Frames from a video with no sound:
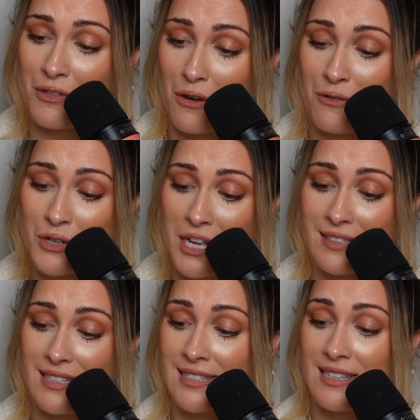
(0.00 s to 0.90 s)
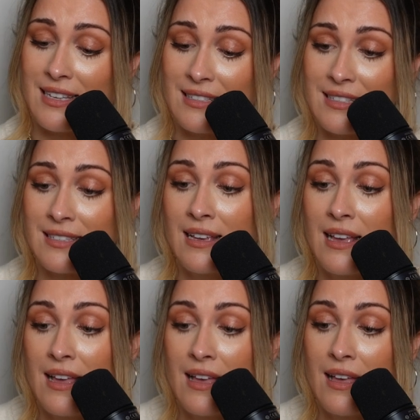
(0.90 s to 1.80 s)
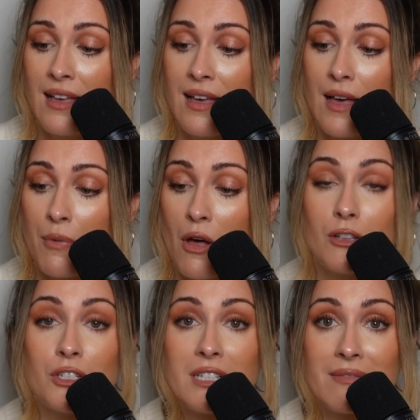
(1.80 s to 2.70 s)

the off chance listens, apologies